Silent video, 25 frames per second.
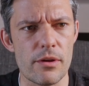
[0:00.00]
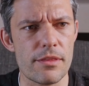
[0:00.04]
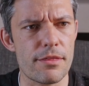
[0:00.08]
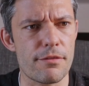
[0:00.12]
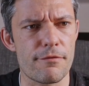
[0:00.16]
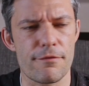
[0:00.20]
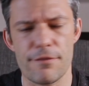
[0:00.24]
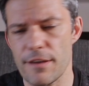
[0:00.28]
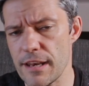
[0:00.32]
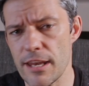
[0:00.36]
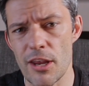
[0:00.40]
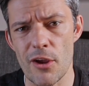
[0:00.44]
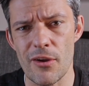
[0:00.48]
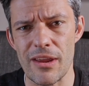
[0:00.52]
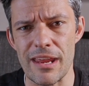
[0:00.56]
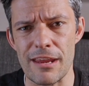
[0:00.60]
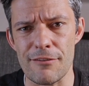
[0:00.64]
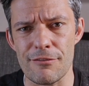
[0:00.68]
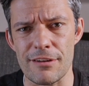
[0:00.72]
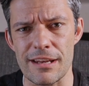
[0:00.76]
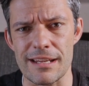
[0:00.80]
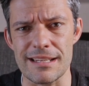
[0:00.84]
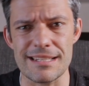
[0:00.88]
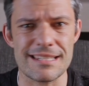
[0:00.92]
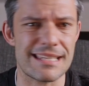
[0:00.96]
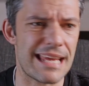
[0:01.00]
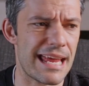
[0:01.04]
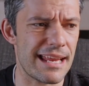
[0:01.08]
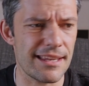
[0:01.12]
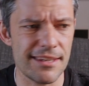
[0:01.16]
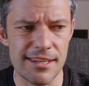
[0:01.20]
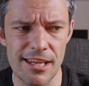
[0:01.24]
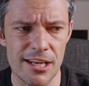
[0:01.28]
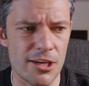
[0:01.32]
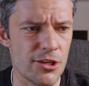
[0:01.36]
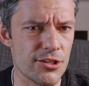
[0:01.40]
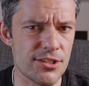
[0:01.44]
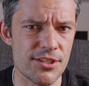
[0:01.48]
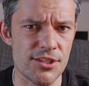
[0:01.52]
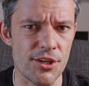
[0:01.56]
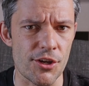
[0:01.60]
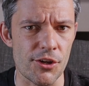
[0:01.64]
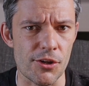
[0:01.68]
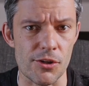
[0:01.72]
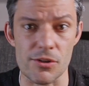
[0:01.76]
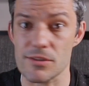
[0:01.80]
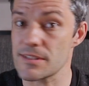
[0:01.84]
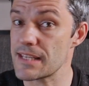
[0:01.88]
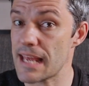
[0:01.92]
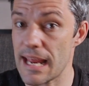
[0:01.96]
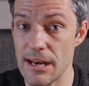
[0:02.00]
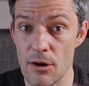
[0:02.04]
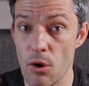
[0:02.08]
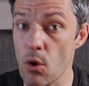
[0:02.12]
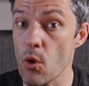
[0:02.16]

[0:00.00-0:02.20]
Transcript: with video evidence and yellow circles and